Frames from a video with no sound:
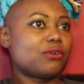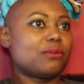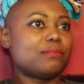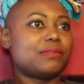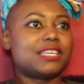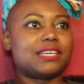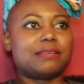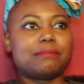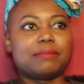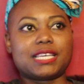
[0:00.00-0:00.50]
for
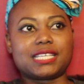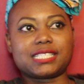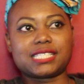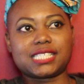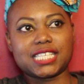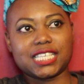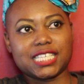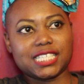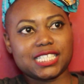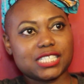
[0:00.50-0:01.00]
me and make
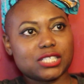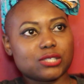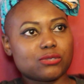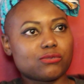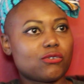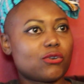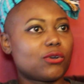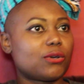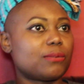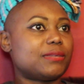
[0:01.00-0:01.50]

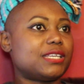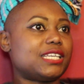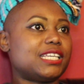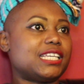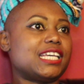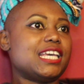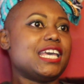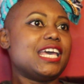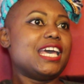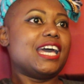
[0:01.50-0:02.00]
CDs for
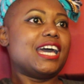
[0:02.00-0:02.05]
me,